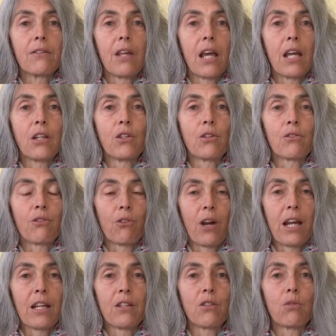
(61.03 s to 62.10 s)
then your
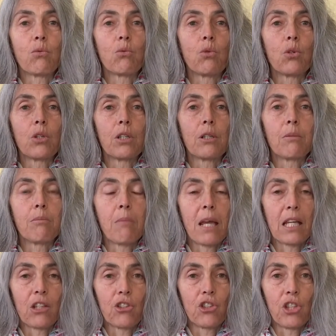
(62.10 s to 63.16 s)
friend would
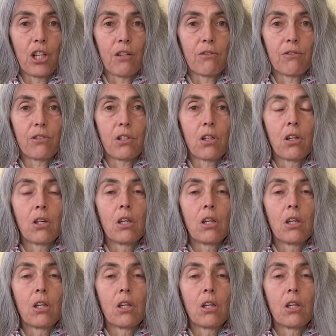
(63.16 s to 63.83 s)
make a shift.